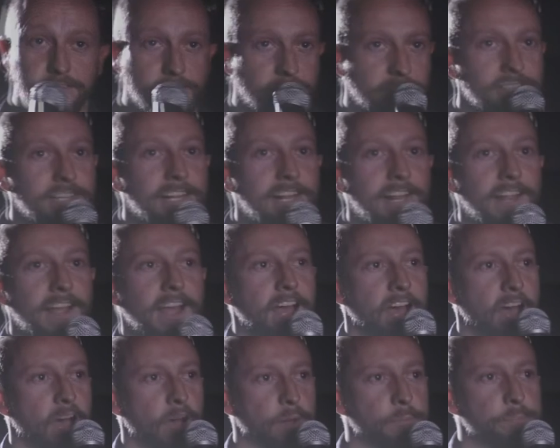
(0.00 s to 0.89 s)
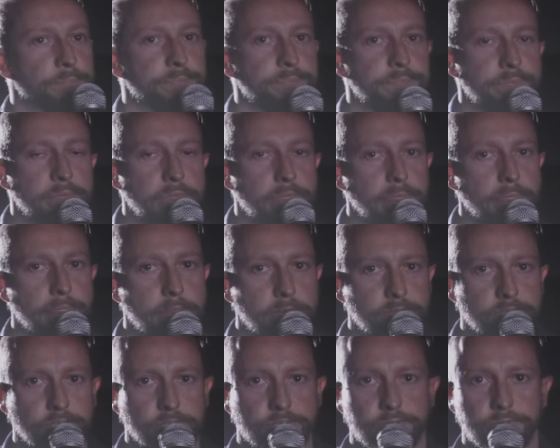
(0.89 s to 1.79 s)
What I would recommend is,
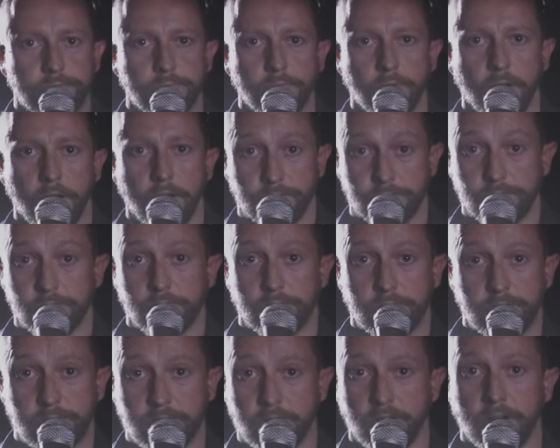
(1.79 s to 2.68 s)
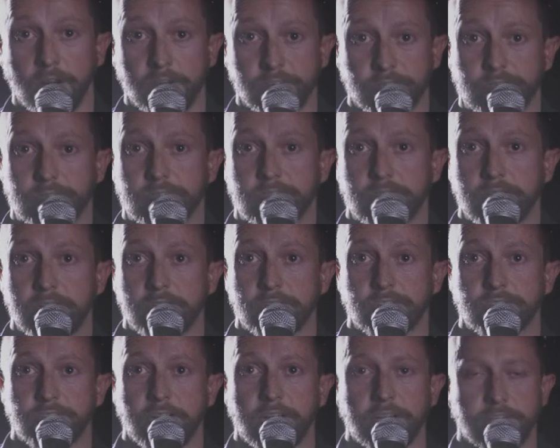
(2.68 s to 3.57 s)
as much as possible,
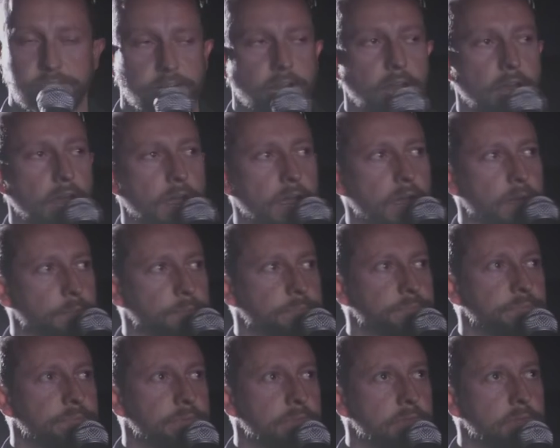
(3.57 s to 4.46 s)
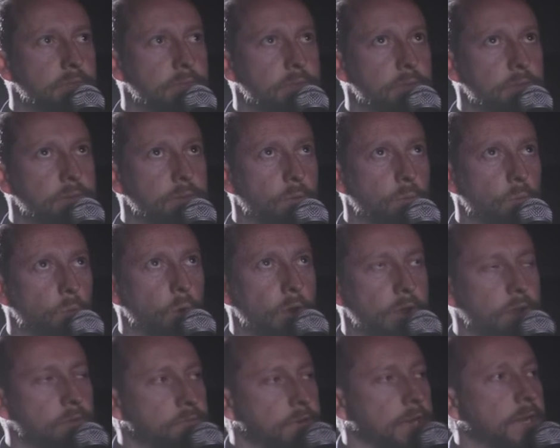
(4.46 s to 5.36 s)
when you're watching Netflix, put a
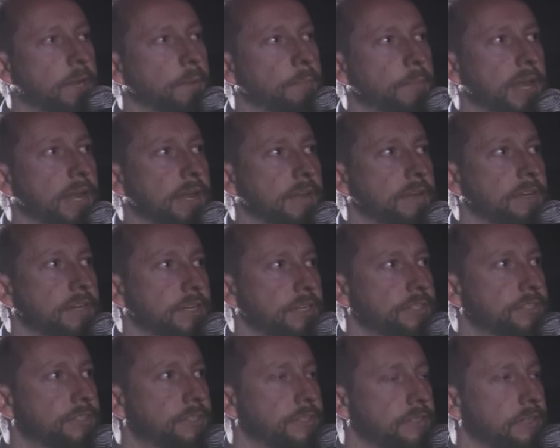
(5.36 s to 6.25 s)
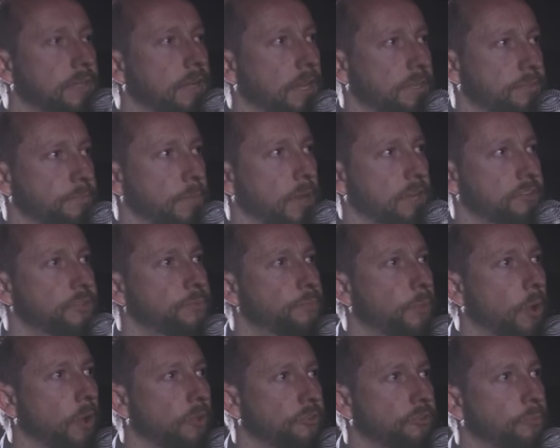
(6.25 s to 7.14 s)
doco on, and
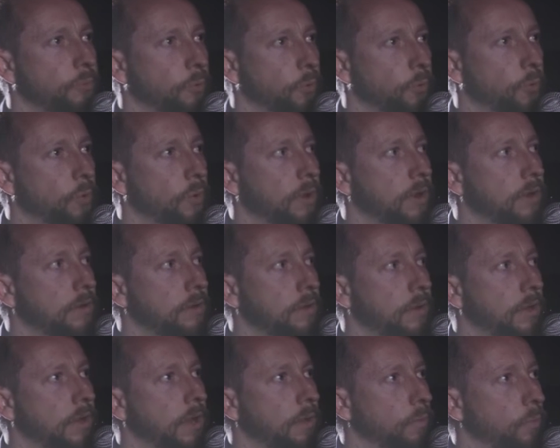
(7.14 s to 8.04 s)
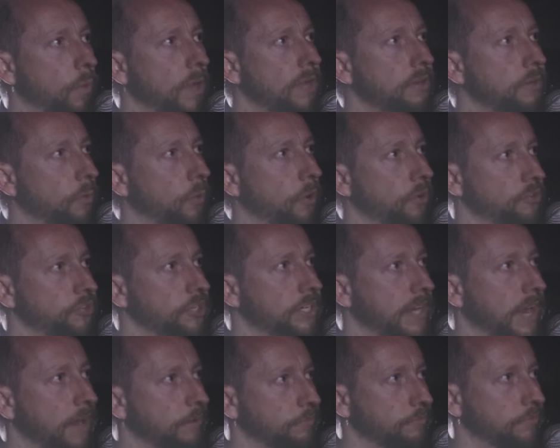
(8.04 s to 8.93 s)
more the way interviews are
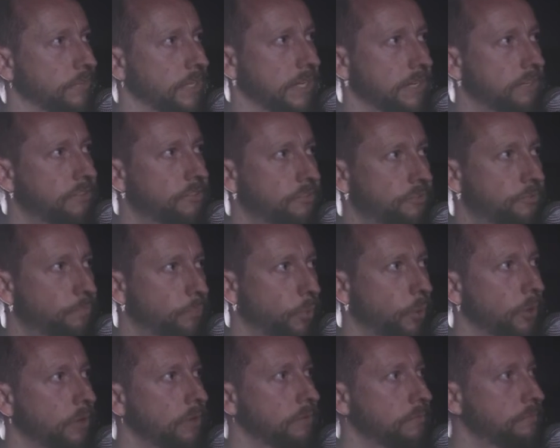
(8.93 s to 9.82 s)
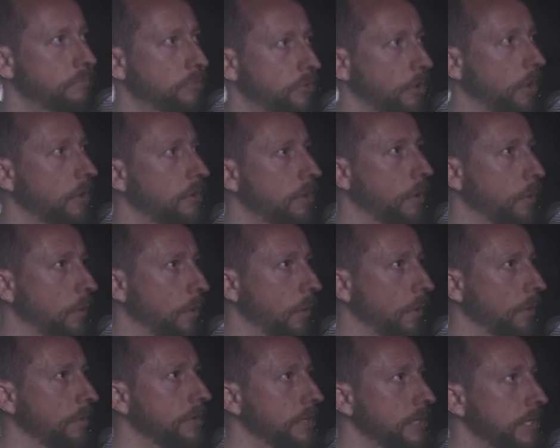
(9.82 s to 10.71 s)
being lit and shot is
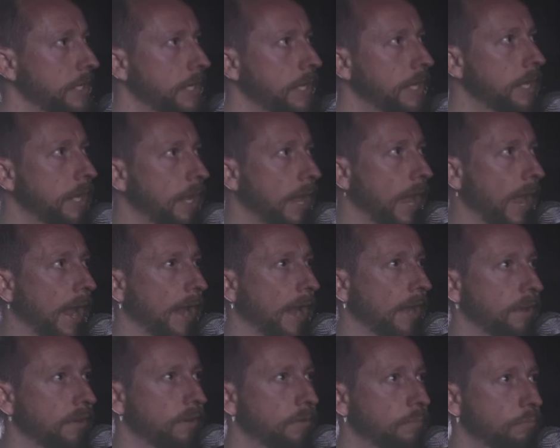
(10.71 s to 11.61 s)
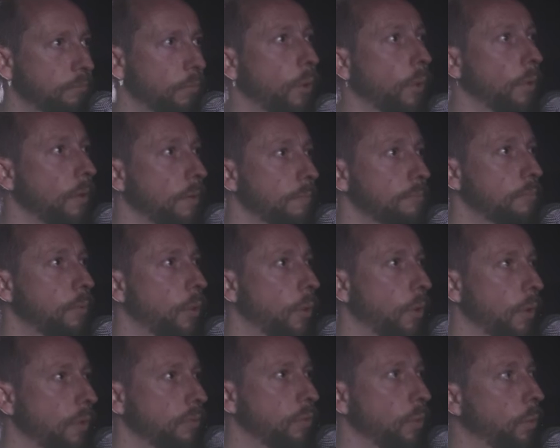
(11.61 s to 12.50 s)
changing a lot. And a lot of the
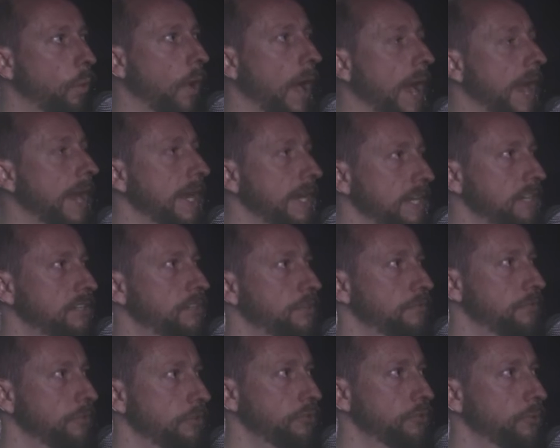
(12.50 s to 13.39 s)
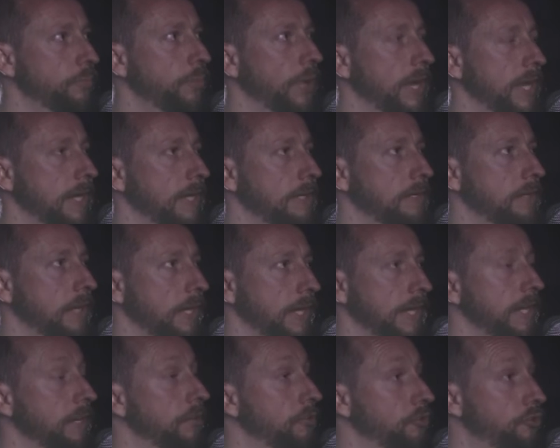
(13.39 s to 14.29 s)
doco stuff I've been doing differently has
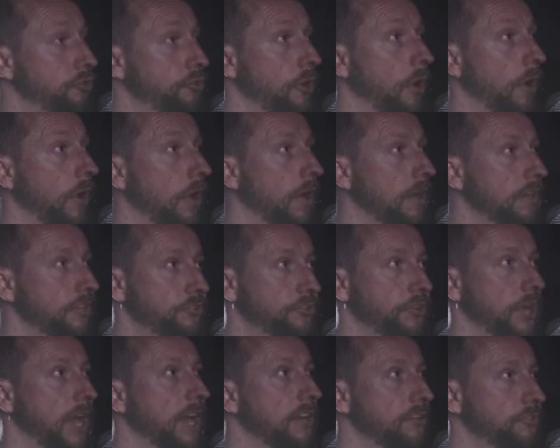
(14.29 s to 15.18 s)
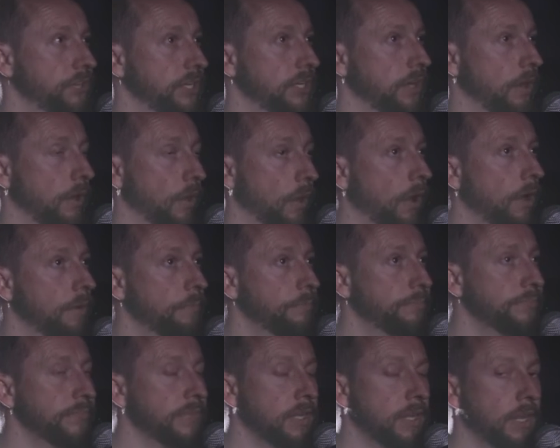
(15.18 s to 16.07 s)
been way different to
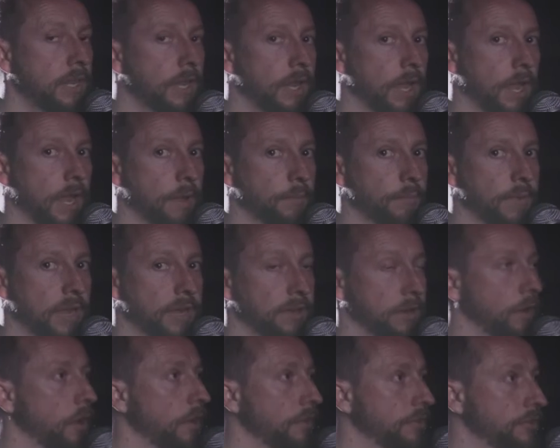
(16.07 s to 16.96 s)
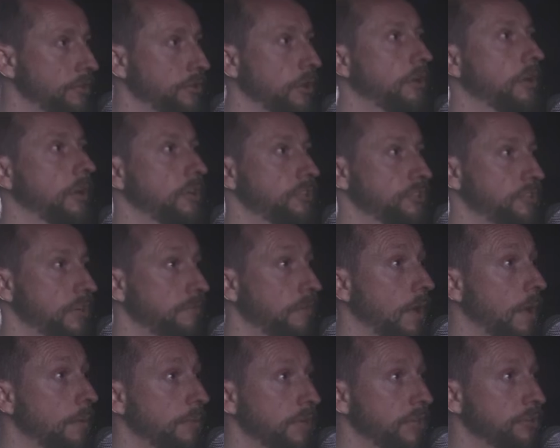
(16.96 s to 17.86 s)
anything I've ever shot before, and it's almost a
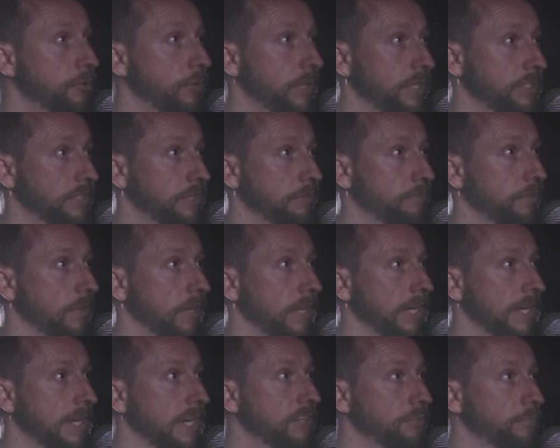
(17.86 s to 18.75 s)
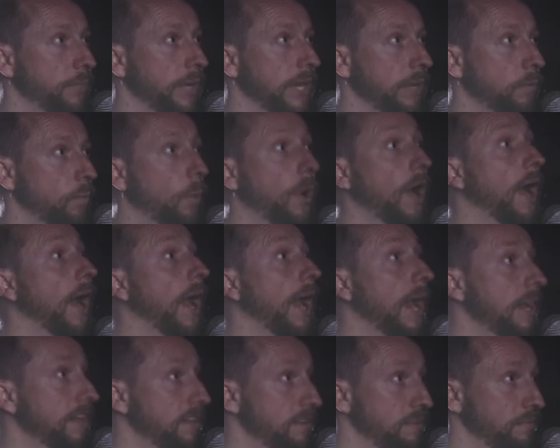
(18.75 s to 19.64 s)
bit counterintuitive.
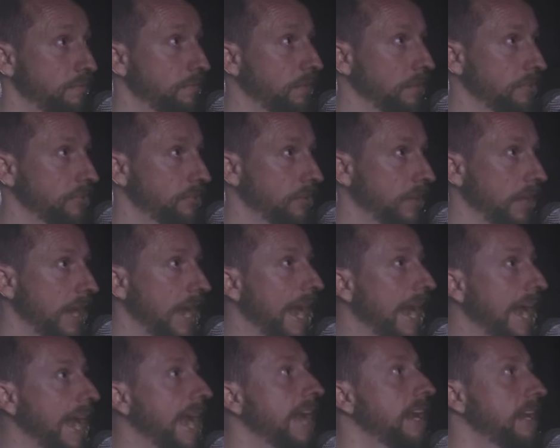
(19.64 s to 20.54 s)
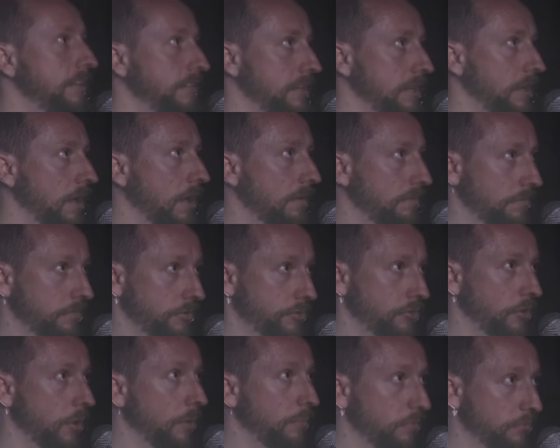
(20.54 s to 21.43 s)
There's a lot more docos
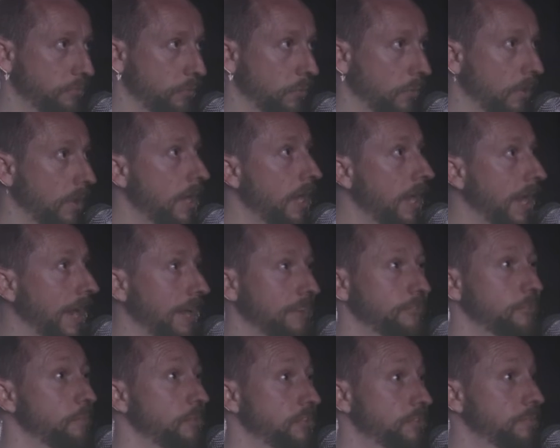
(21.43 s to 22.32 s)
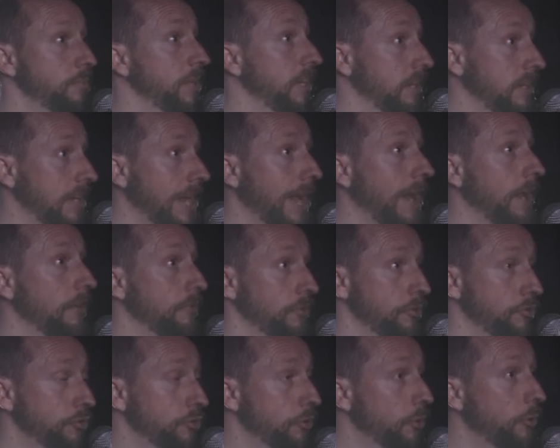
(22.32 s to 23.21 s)
where
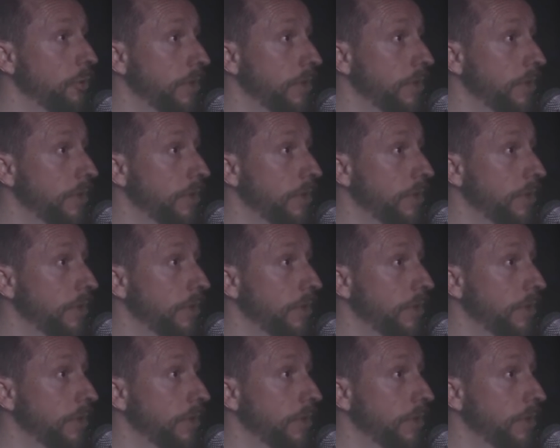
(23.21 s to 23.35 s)
they do